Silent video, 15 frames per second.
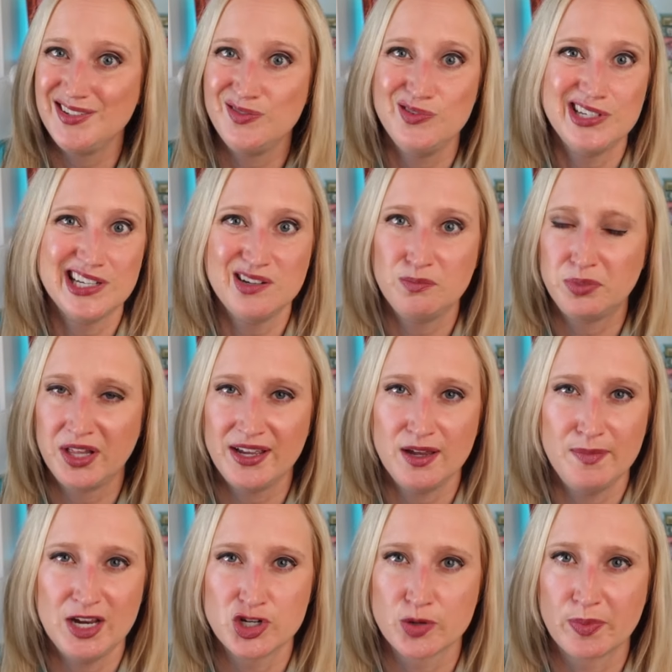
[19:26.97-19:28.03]
Didn't play a
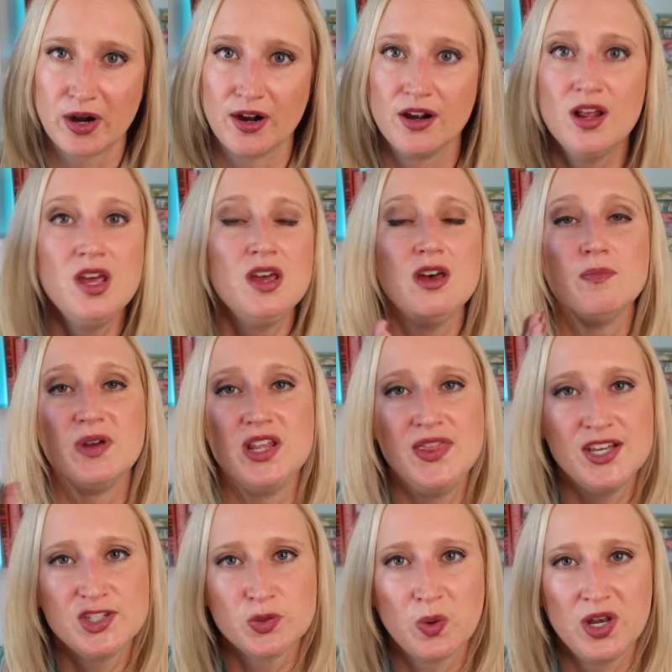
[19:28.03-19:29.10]
major part, but in
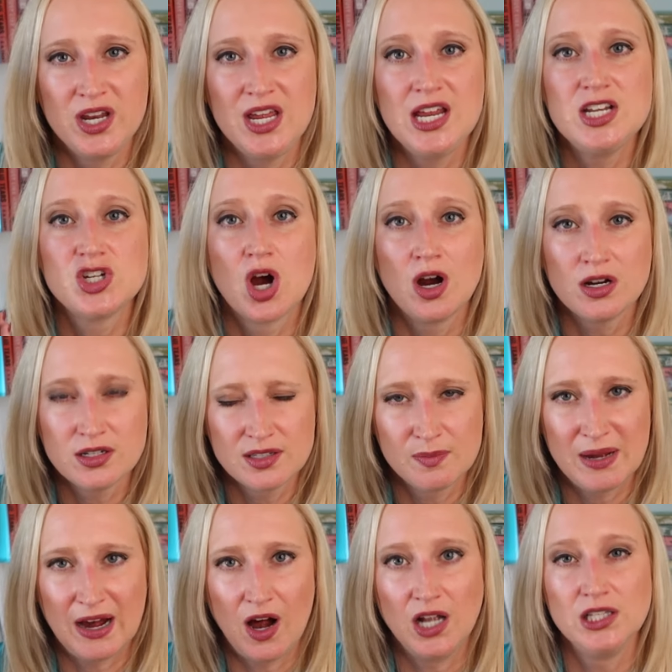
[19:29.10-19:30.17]
this one he talks
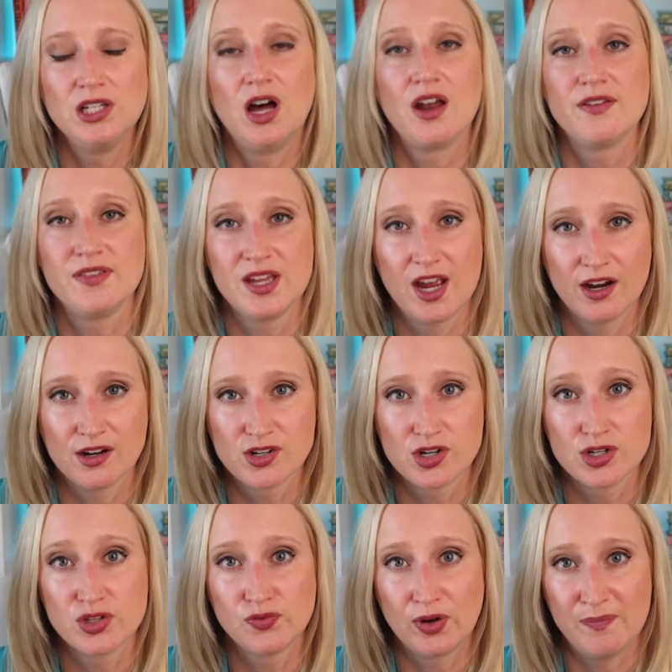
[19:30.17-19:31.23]
about a lot of the
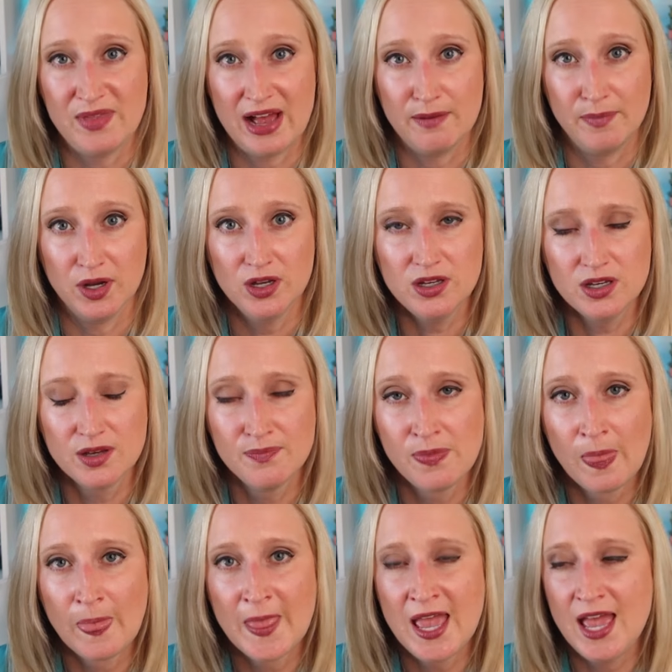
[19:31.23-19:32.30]
characters from that book,
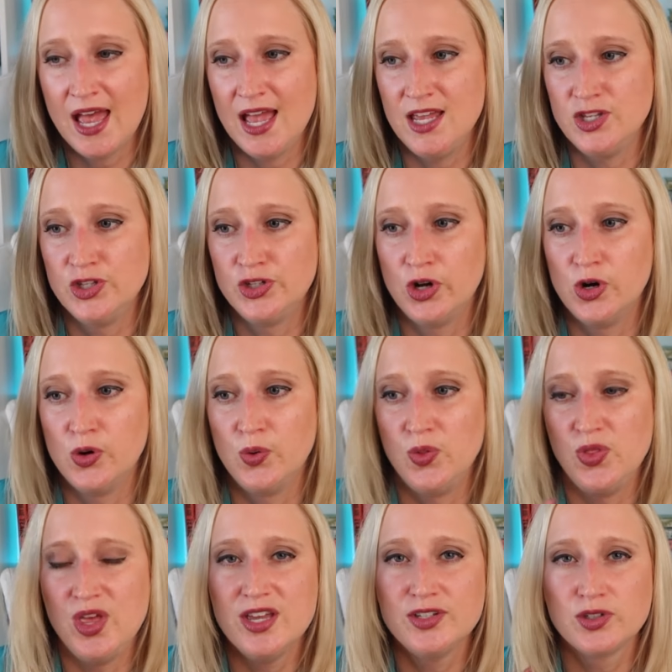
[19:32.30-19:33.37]
and so
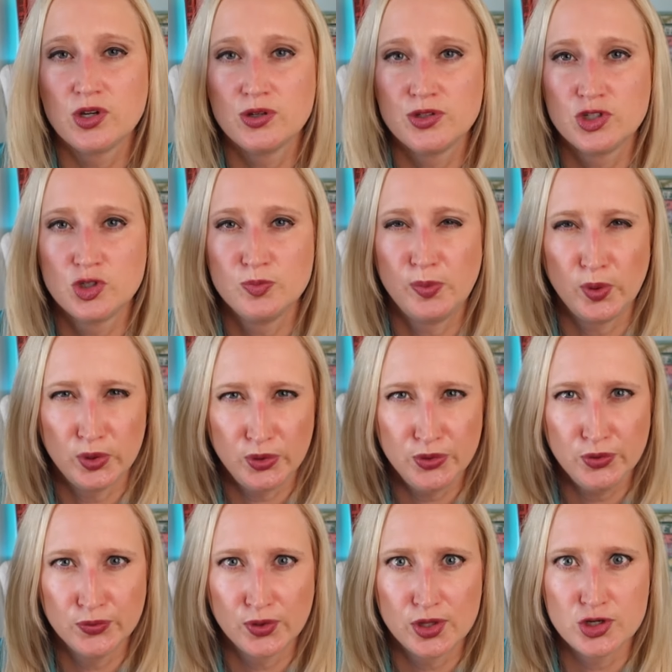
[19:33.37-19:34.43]
this could spoil
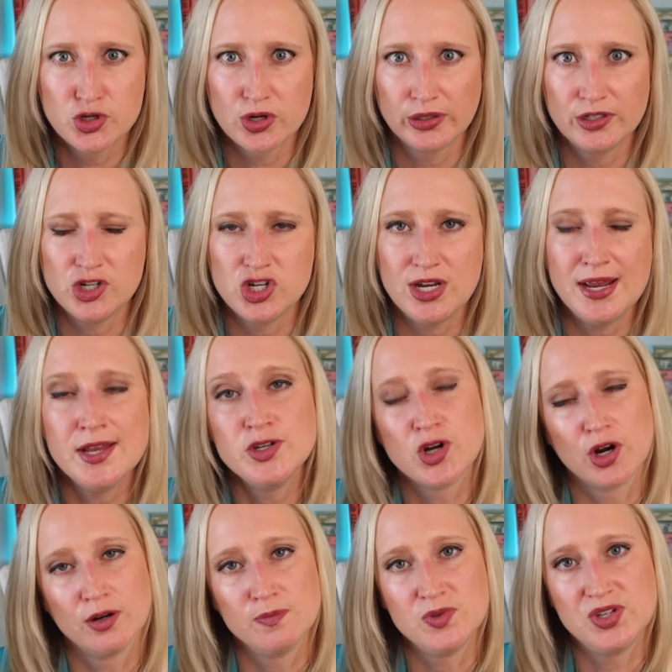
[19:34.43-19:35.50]
you for the trilogy in
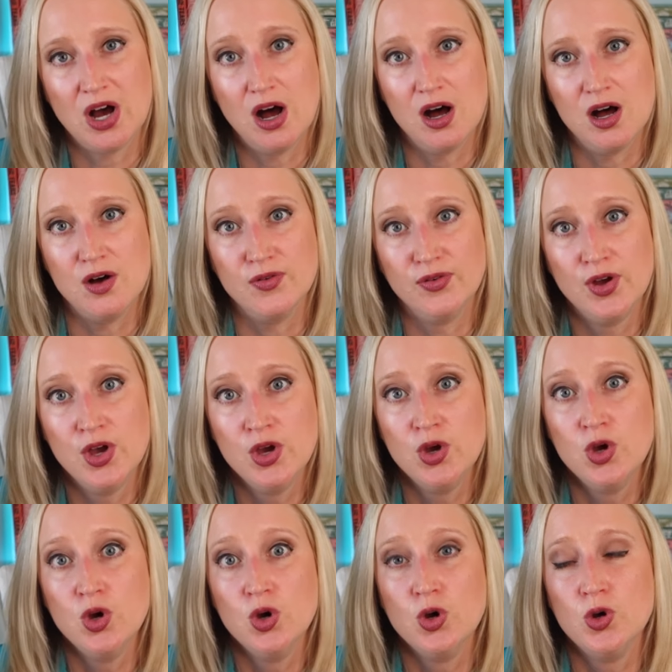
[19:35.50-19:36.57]
terms of
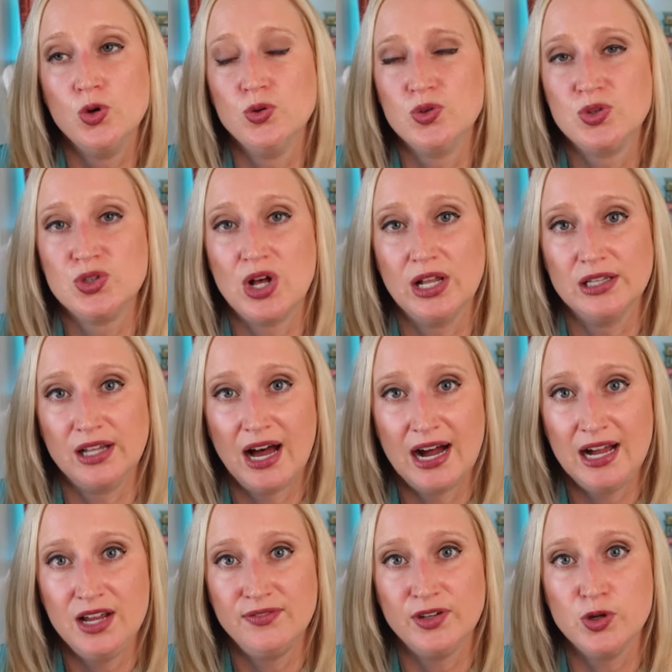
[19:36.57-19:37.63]
who's
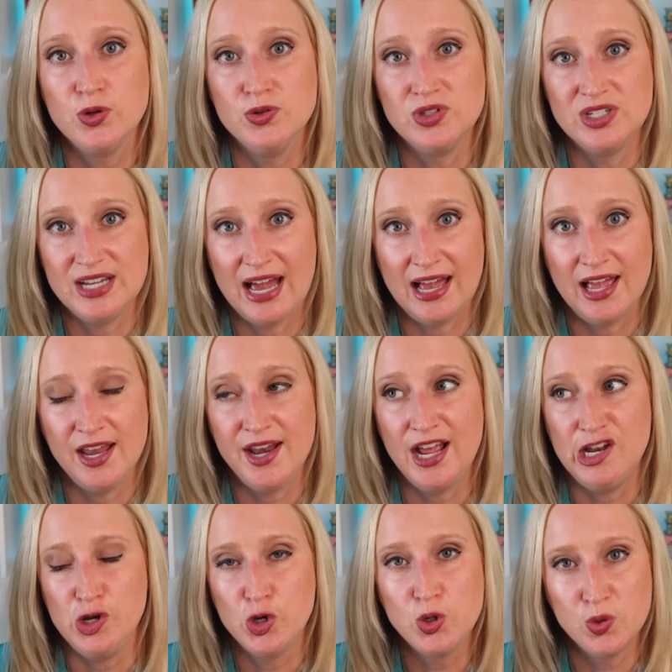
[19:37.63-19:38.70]
alive, who's dead,
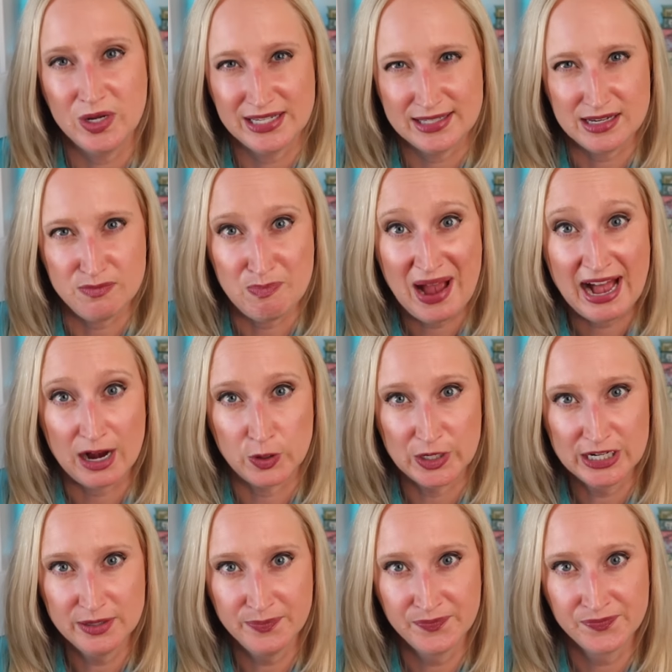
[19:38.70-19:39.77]
and who is in
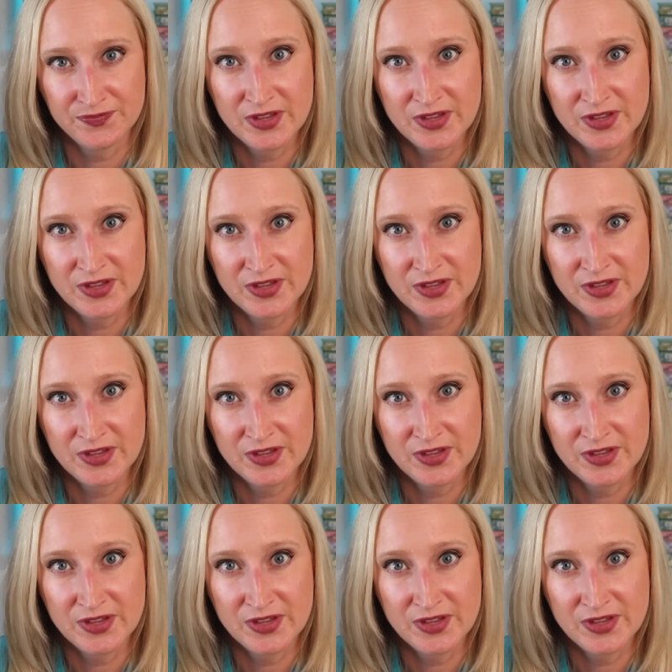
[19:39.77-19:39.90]
power.